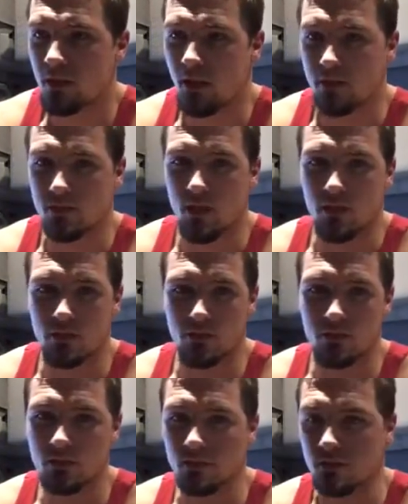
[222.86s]
I talked
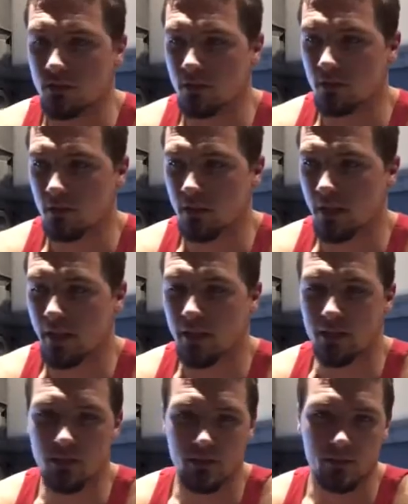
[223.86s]
to a guy,
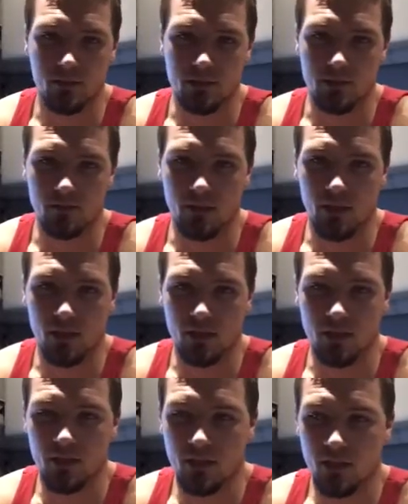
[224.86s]
his name's
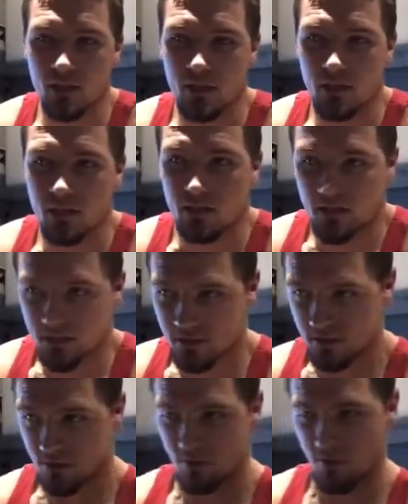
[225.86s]
Devon.
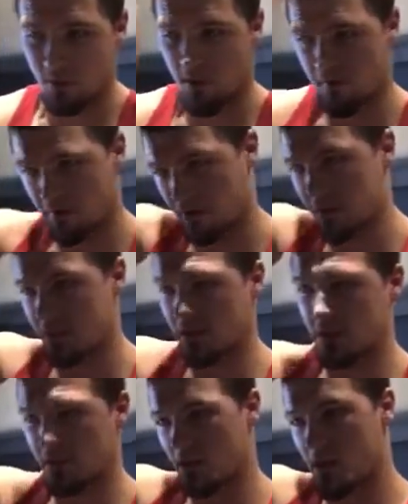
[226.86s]
He's one of my friends
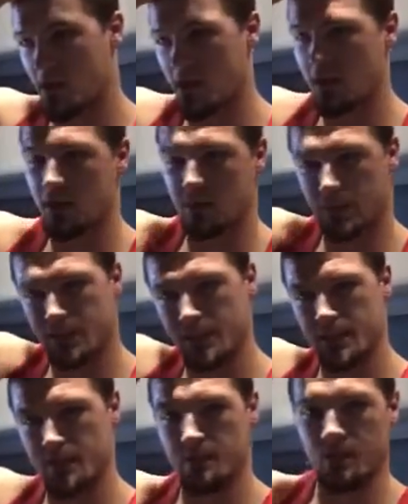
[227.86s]
here in the
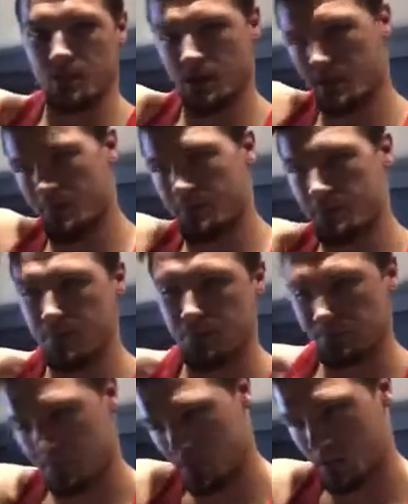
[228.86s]
IC program.
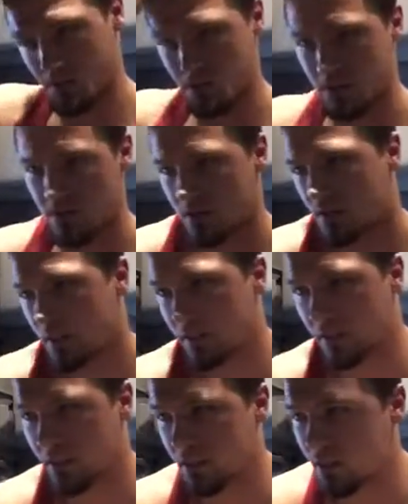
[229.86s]

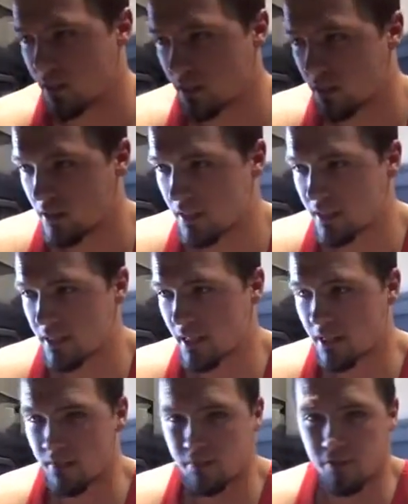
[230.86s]
He's
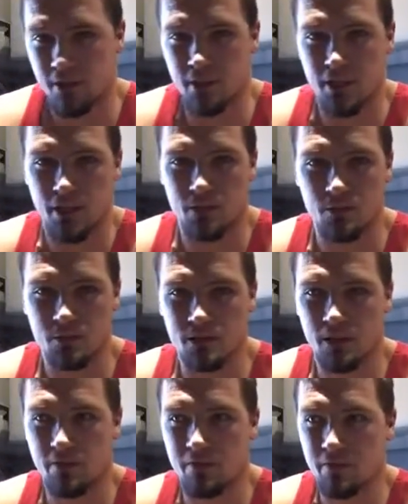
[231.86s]
got a Freightliner with
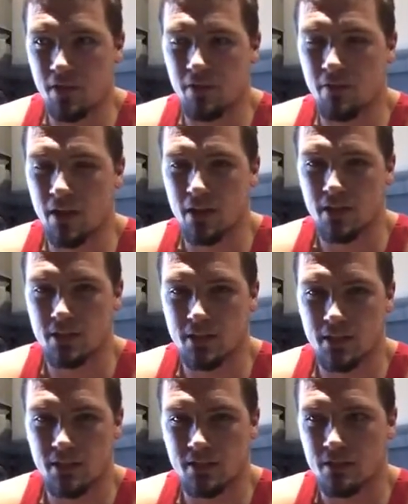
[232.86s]
75 gallon
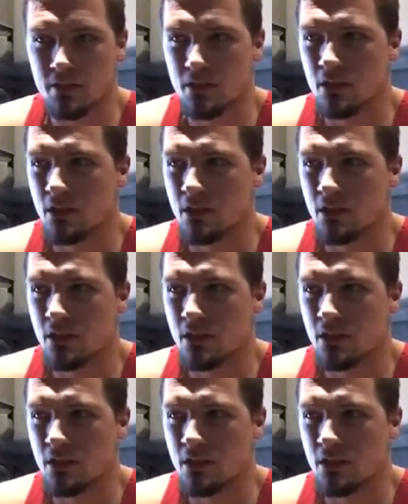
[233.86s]
tanks.